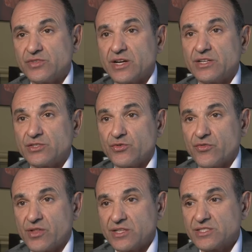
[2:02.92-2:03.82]
done is you've
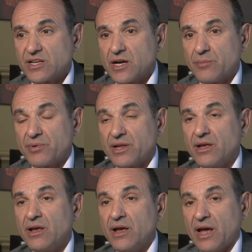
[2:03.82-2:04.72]
cleansed the company
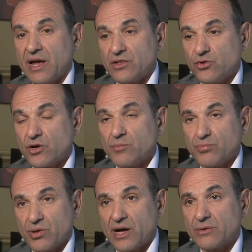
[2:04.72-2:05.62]
and you
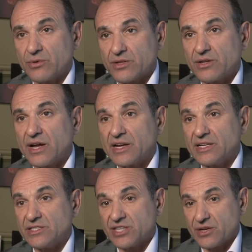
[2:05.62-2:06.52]
complied with the
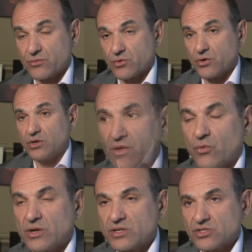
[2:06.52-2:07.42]
90-10 rule.
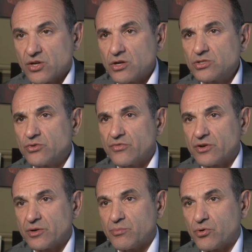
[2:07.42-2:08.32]
What is also
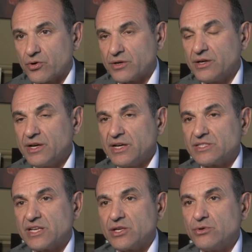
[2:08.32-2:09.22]
very important
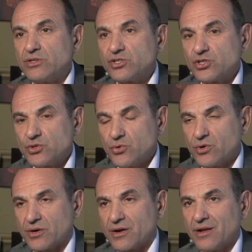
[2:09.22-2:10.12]
is that you
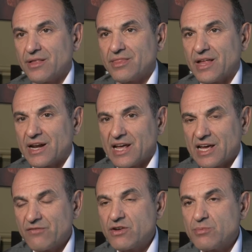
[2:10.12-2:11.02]
ensure that
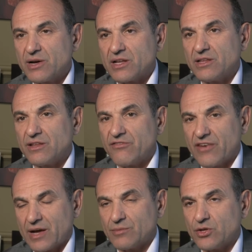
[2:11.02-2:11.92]
everybody in the
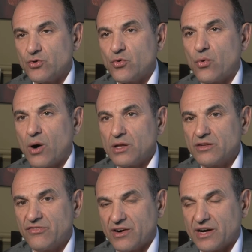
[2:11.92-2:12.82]
family who
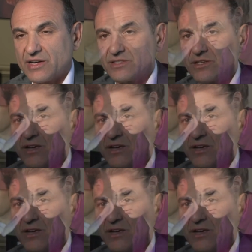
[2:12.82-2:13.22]
qualifies